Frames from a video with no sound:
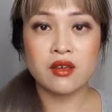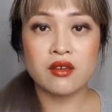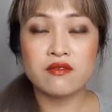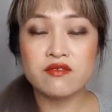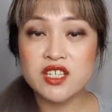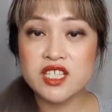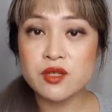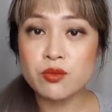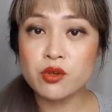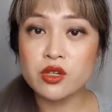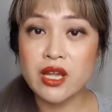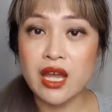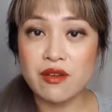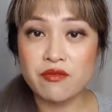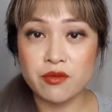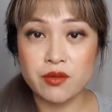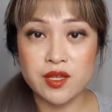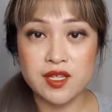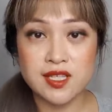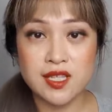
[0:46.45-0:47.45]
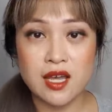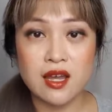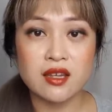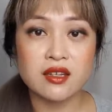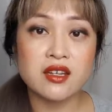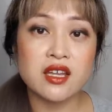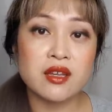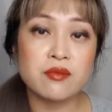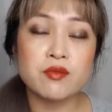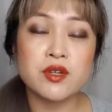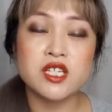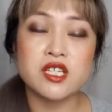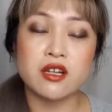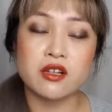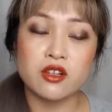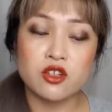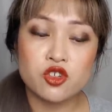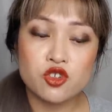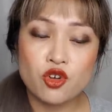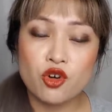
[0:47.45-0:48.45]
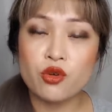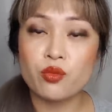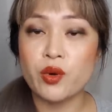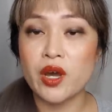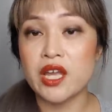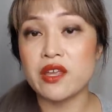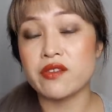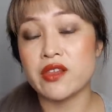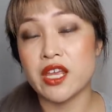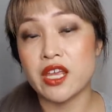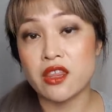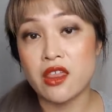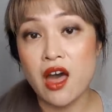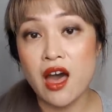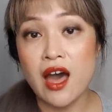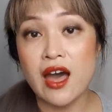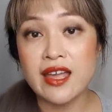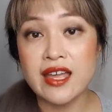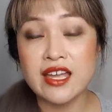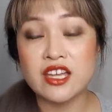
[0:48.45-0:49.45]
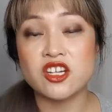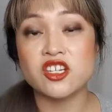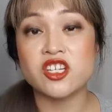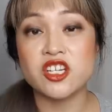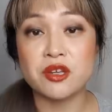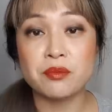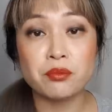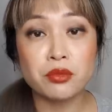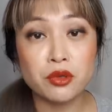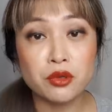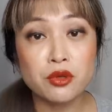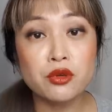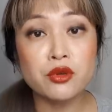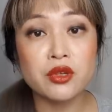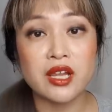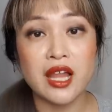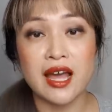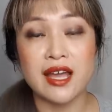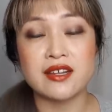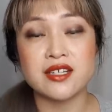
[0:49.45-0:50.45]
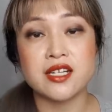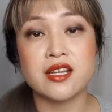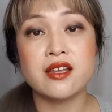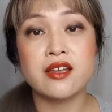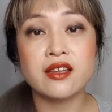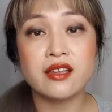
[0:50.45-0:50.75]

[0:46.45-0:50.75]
Visible light from the sun, in particular short wavelength, high energy blue light,